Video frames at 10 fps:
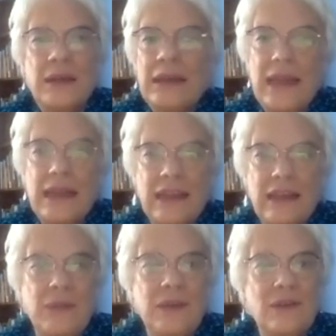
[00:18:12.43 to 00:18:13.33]
And that
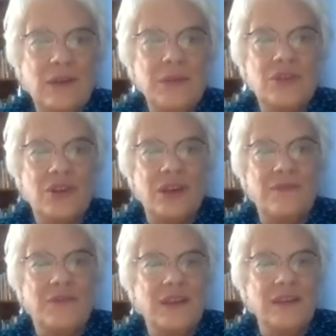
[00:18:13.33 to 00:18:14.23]
gave me so much
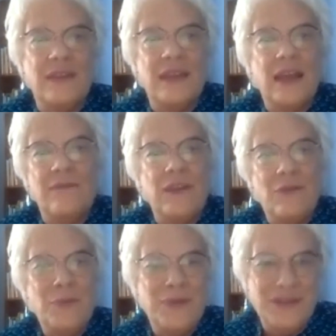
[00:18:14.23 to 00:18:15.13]
confidence, and I've
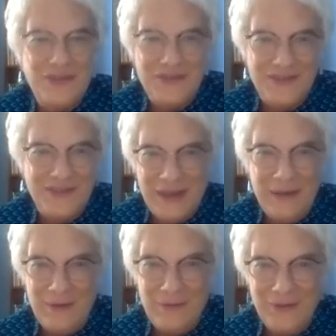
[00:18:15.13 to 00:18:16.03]
never been the
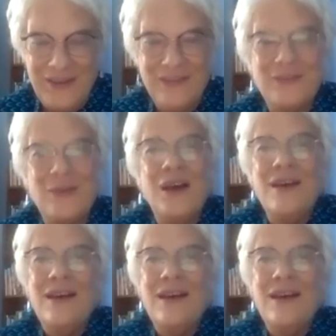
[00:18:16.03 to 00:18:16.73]
same ever since. So